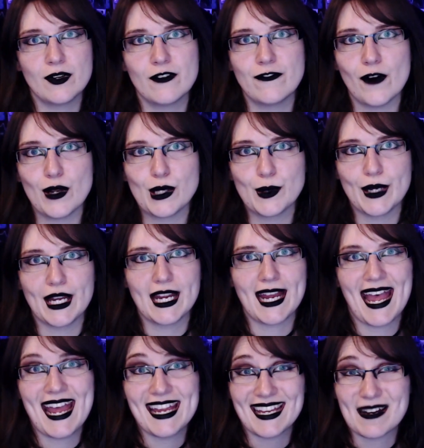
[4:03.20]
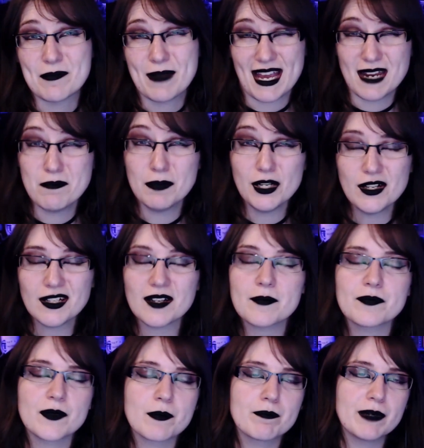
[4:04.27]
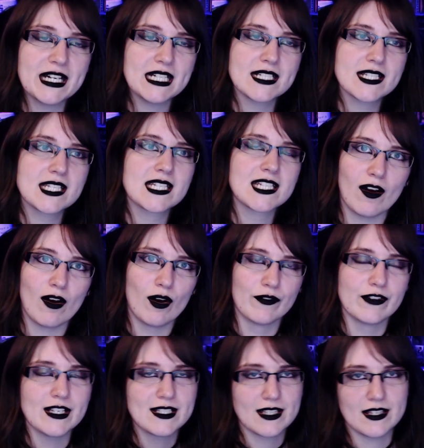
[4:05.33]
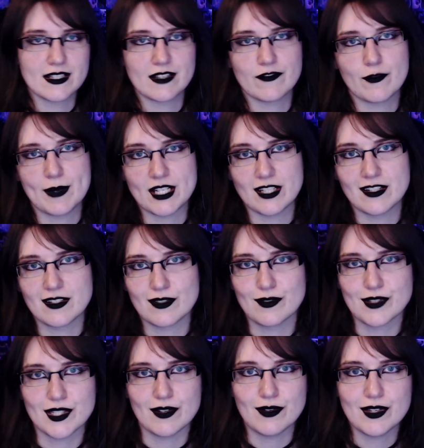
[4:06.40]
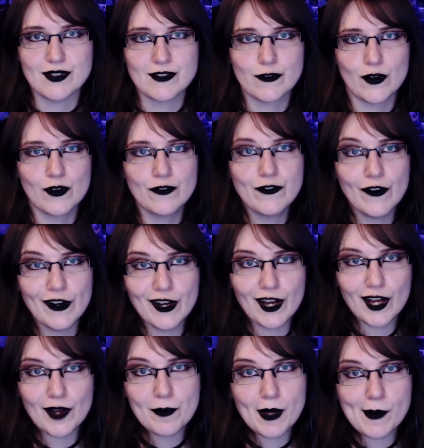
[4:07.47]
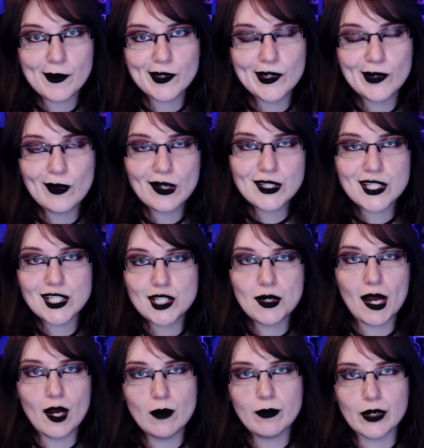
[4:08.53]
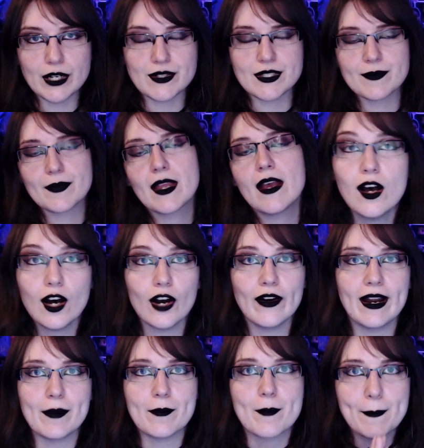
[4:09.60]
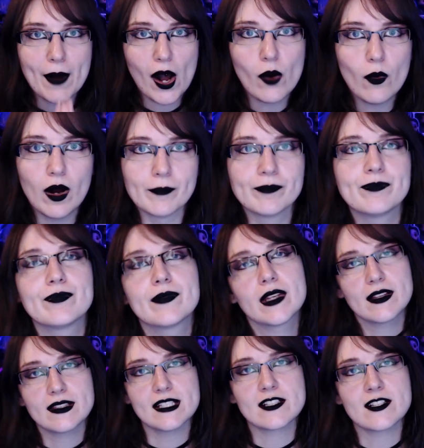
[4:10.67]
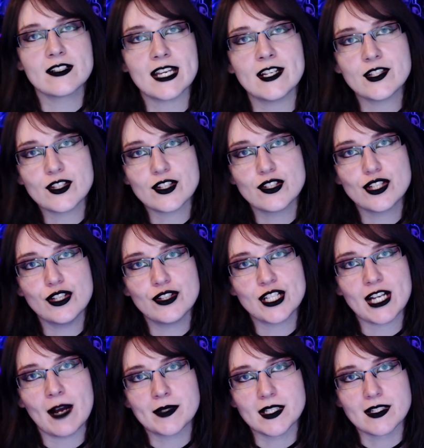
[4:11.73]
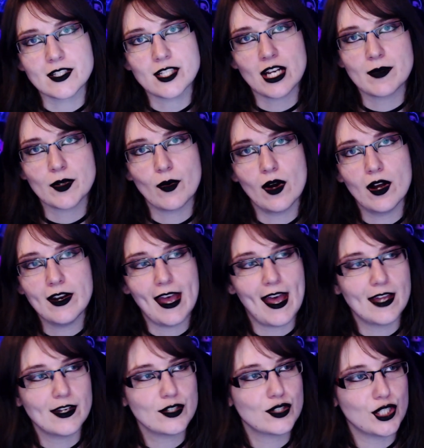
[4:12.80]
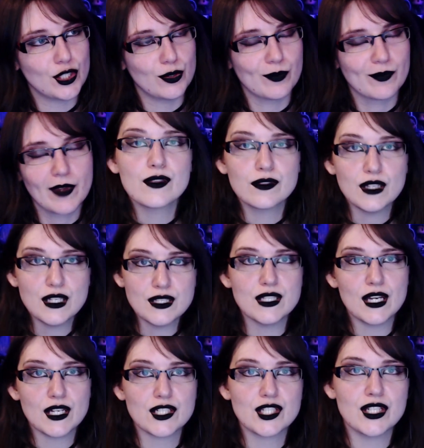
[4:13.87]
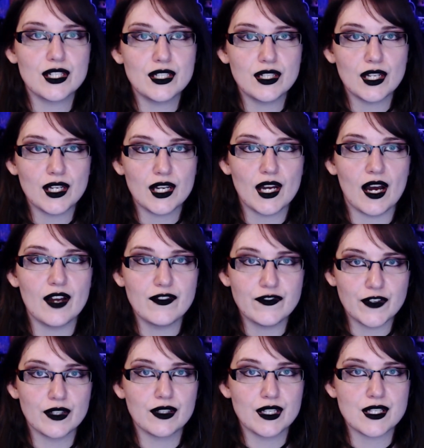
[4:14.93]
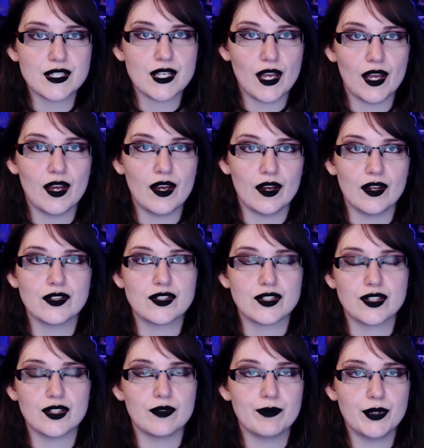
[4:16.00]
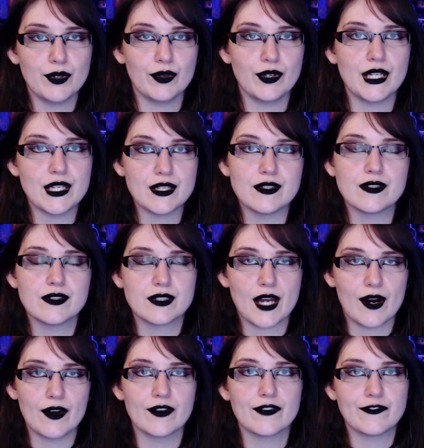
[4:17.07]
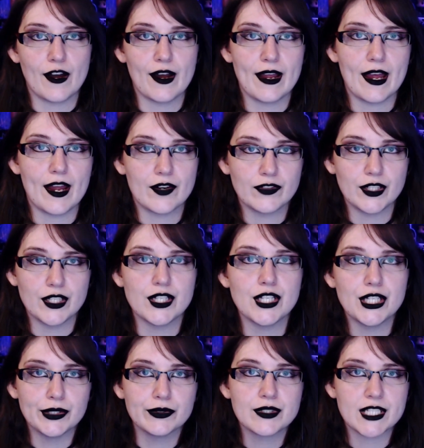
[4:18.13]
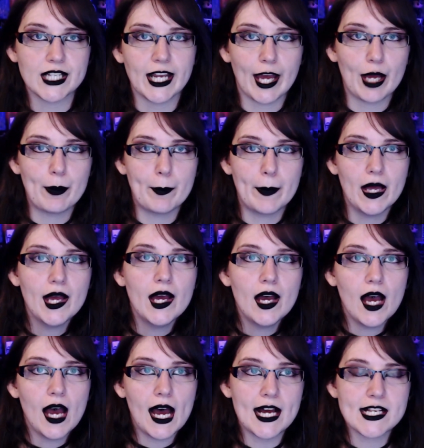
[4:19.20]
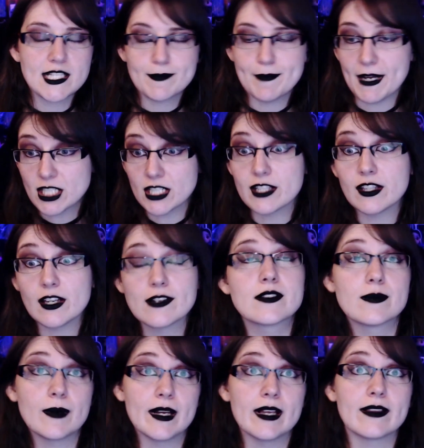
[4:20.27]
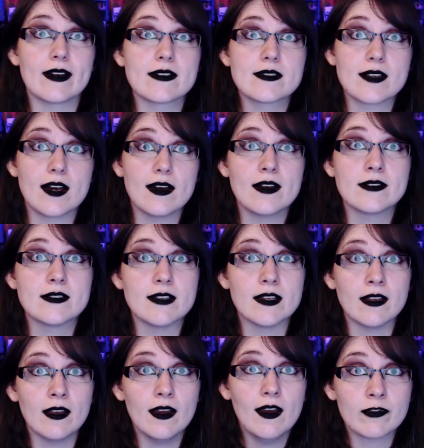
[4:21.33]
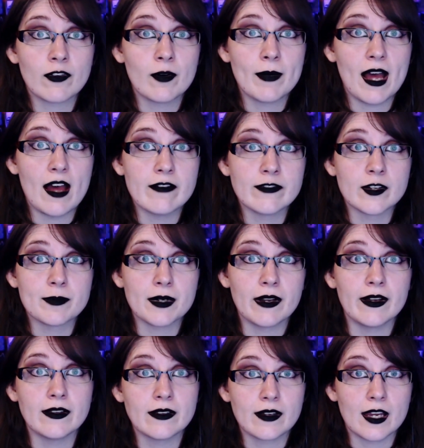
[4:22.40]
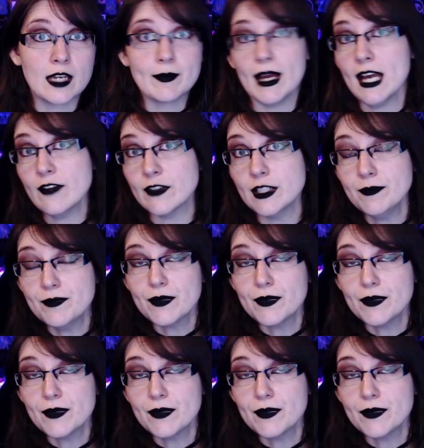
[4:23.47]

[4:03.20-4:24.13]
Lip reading: are following a campaign book, but obviously this information is also useful for people who want to do homebrews. All right, part 1. This contains 2 chapters, chapter 1 and 2. This section, I feel, is here to purely terrify every new DM, especially those with anxiety from ever playing the game ever.